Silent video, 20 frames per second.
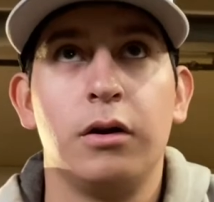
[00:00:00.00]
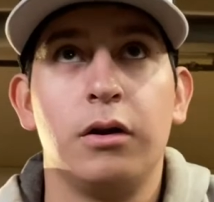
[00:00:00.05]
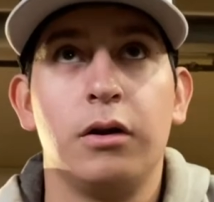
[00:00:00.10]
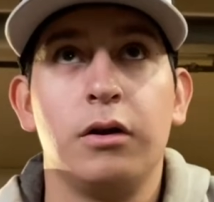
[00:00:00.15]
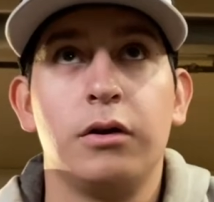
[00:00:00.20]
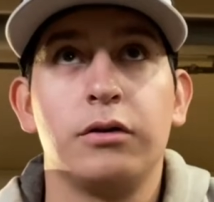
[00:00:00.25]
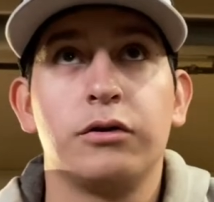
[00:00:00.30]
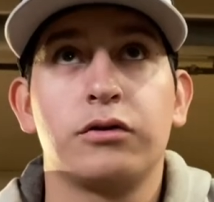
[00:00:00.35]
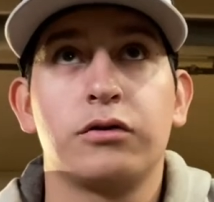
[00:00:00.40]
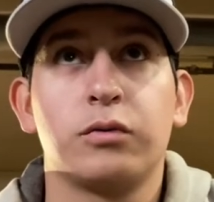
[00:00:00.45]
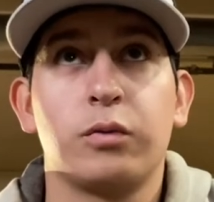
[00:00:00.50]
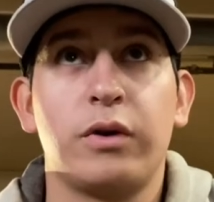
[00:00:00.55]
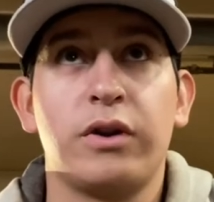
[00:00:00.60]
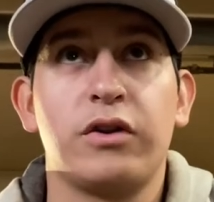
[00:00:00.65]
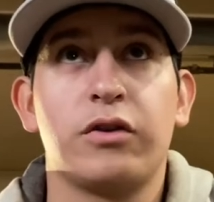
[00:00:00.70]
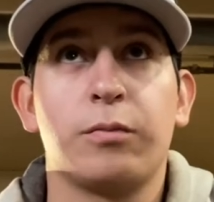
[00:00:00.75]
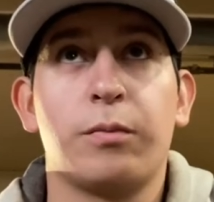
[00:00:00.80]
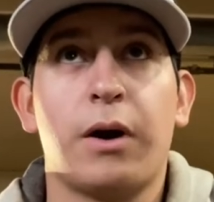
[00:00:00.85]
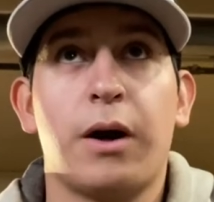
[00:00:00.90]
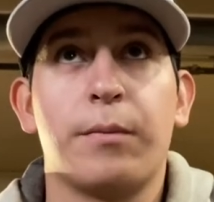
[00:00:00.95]
Sweet
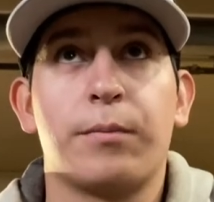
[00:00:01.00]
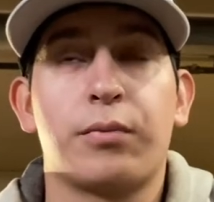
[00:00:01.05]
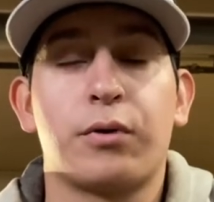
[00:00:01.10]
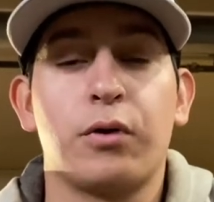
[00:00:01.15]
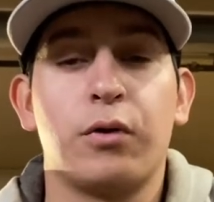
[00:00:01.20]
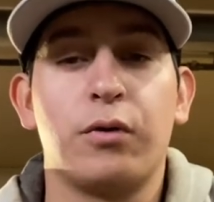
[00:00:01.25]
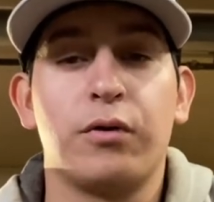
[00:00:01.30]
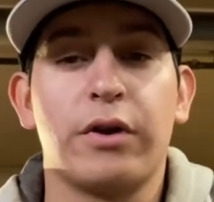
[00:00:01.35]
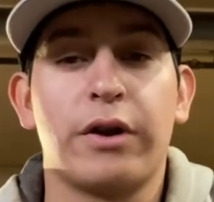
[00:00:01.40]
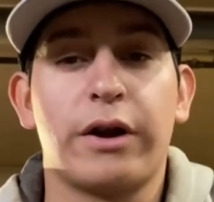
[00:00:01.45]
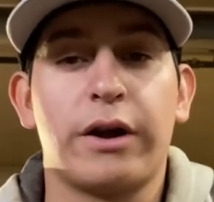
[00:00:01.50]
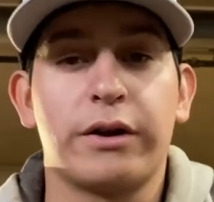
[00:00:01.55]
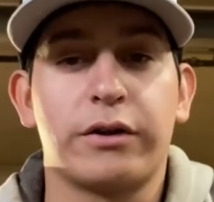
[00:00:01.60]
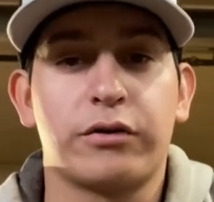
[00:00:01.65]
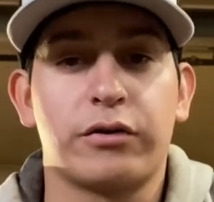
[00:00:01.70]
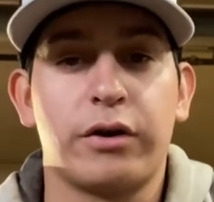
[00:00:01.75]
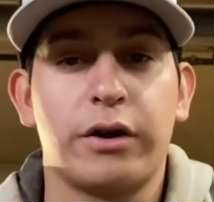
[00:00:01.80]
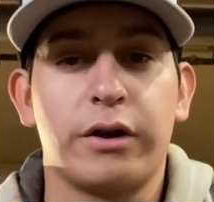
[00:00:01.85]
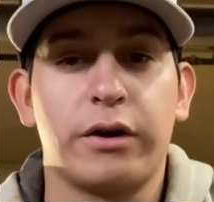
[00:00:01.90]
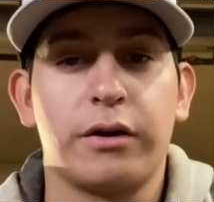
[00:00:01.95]
Spot Pro that I
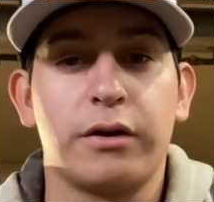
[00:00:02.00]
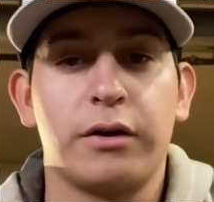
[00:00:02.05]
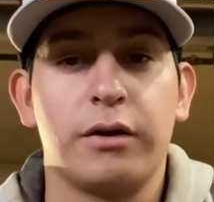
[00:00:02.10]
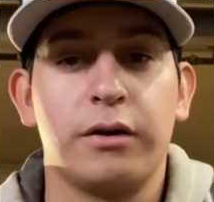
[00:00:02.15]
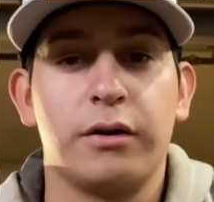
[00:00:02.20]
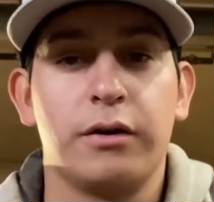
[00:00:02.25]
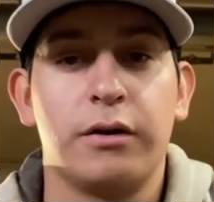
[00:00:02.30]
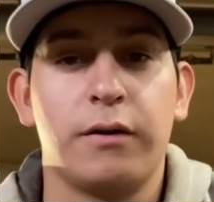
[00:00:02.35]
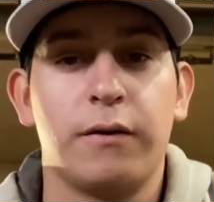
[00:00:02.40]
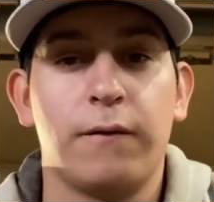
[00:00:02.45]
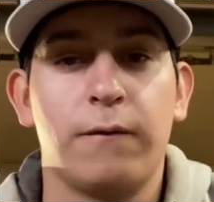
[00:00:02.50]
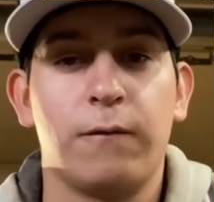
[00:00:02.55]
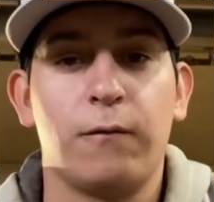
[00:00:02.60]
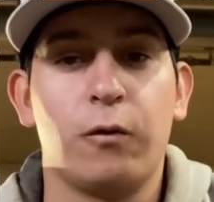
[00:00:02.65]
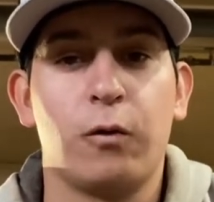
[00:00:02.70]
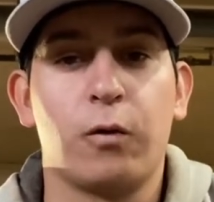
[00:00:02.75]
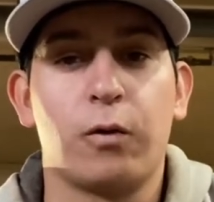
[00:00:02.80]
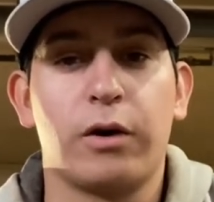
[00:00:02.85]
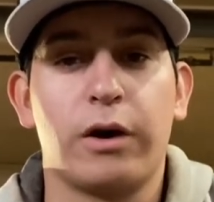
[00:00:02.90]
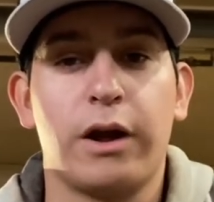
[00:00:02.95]
traded
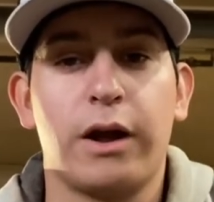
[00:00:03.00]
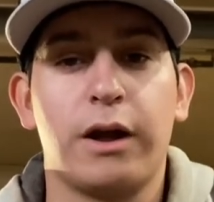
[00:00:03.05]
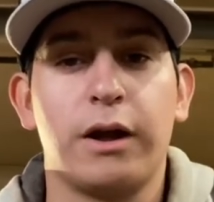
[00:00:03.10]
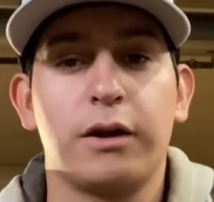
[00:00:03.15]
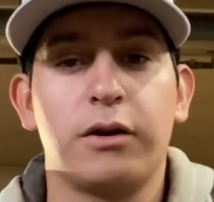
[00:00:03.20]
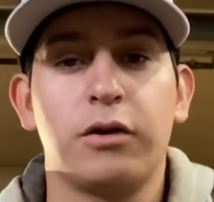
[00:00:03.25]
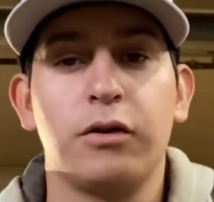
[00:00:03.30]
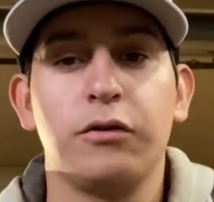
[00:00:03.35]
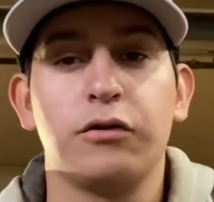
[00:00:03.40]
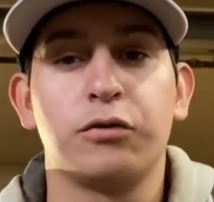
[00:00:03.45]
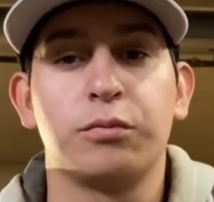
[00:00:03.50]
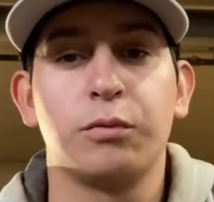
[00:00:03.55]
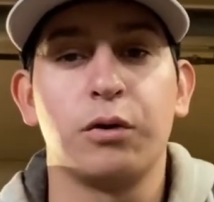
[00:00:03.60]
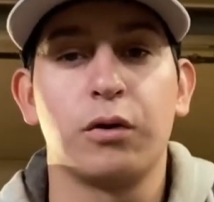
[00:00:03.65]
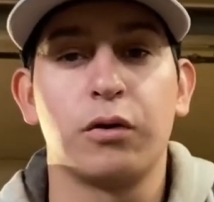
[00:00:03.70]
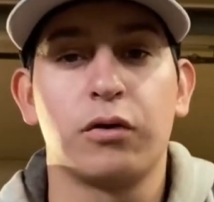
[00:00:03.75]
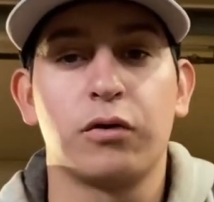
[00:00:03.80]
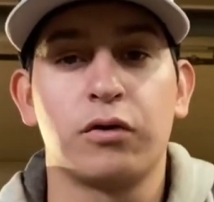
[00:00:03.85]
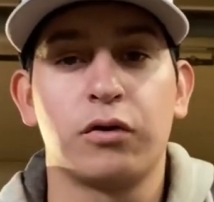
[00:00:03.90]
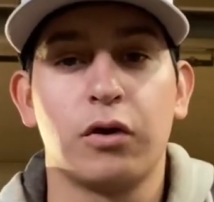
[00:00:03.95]
for a too
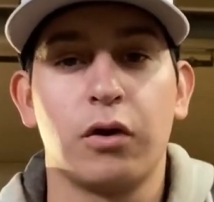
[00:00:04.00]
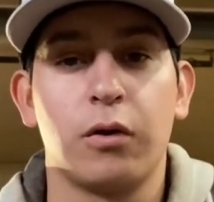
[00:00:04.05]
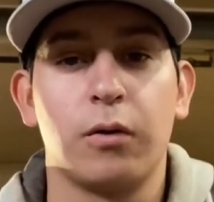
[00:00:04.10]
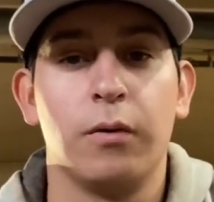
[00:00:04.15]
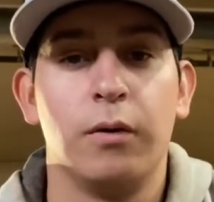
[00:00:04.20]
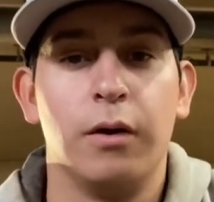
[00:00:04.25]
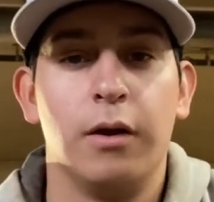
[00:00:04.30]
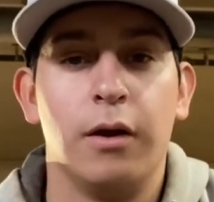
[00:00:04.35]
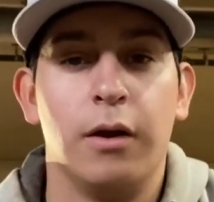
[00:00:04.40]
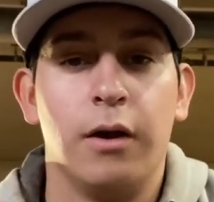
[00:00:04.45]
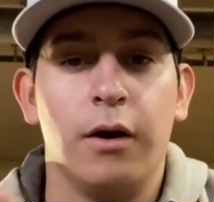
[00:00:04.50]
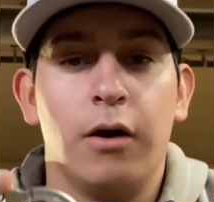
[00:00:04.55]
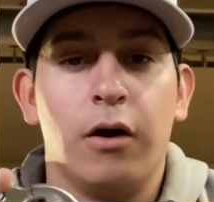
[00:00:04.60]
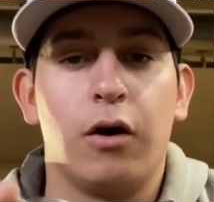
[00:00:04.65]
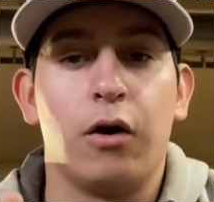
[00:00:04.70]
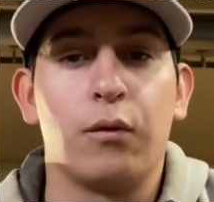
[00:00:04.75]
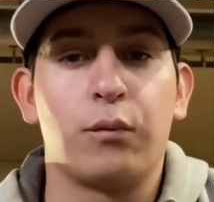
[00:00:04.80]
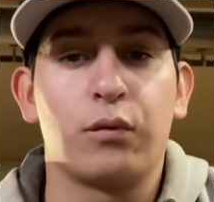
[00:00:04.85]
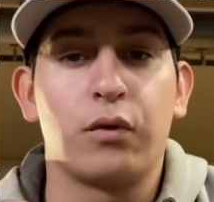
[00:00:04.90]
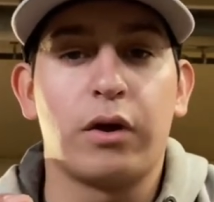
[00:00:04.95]
smooth. So
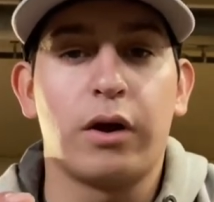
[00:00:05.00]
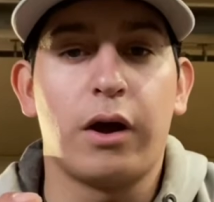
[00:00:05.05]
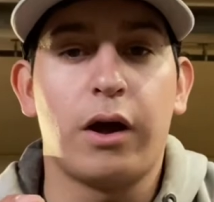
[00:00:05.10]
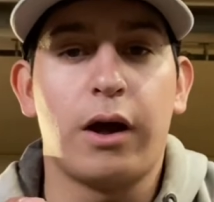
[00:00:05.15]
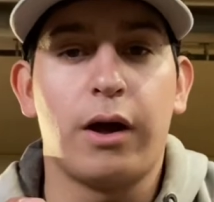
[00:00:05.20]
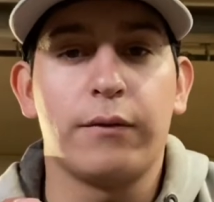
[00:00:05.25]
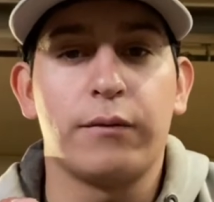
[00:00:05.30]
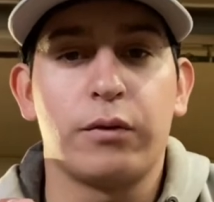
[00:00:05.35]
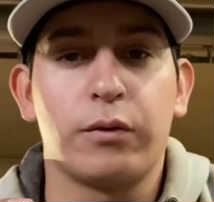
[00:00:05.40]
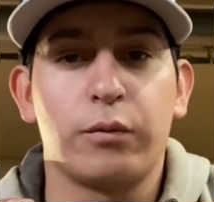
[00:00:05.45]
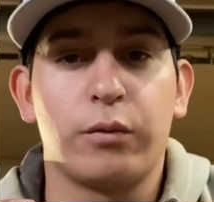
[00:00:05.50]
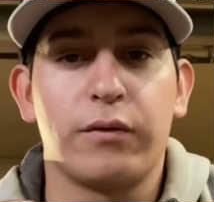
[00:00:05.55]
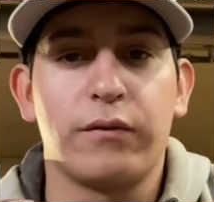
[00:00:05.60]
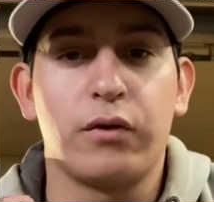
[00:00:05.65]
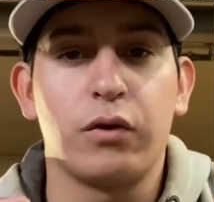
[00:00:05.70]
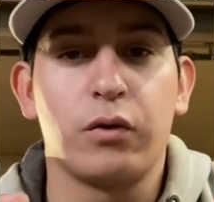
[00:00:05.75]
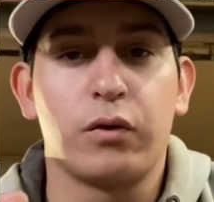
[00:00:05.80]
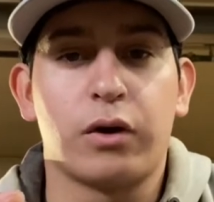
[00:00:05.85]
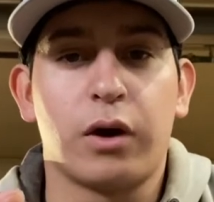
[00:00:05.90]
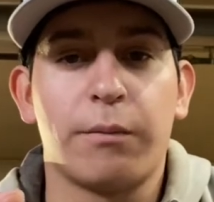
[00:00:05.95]
hopefully I'll have a
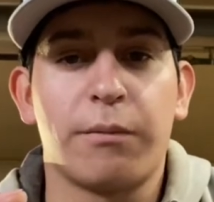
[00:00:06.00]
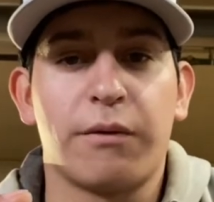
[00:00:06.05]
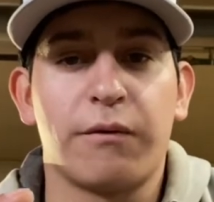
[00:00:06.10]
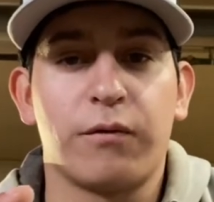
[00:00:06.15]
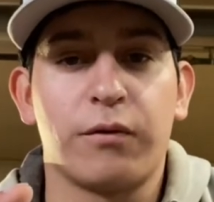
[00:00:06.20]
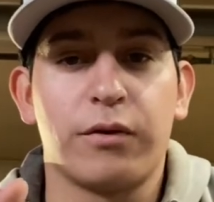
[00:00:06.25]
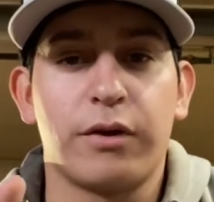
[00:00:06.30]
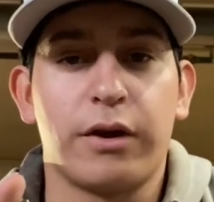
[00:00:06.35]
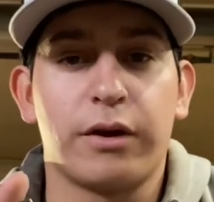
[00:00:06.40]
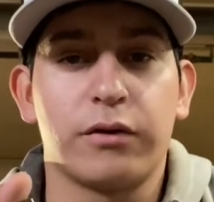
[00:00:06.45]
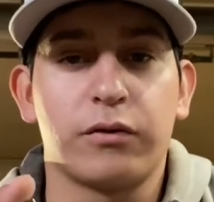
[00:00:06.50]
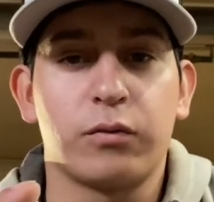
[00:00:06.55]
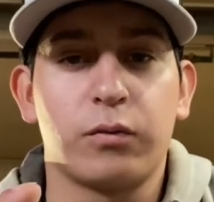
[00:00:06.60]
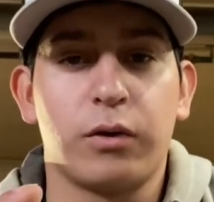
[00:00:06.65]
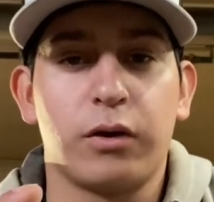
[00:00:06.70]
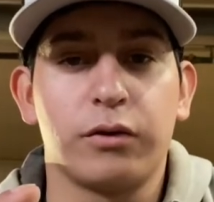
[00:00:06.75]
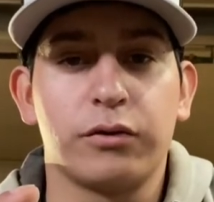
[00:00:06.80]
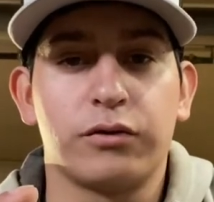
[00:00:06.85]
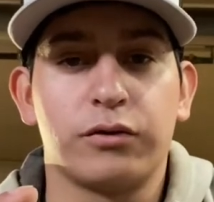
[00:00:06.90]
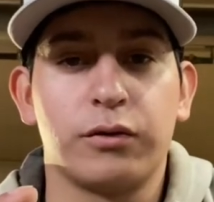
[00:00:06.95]
review coming for that as
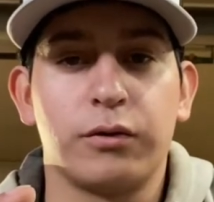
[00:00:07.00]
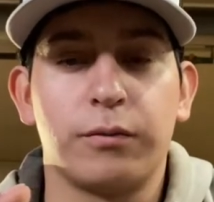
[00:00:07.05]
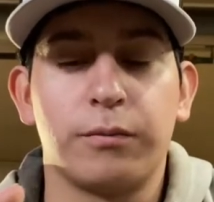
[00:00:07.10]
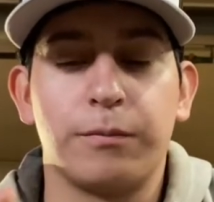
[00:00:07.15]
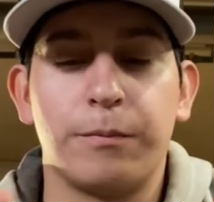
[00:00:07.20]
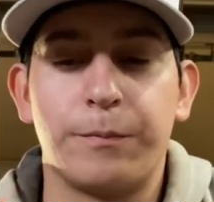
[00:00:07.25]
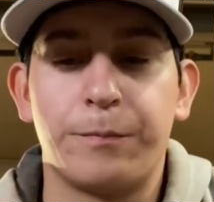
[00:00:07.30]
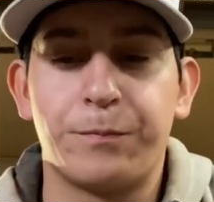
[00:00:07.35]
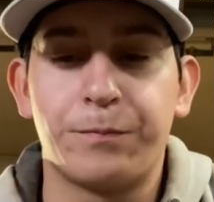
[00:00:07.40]
well soon.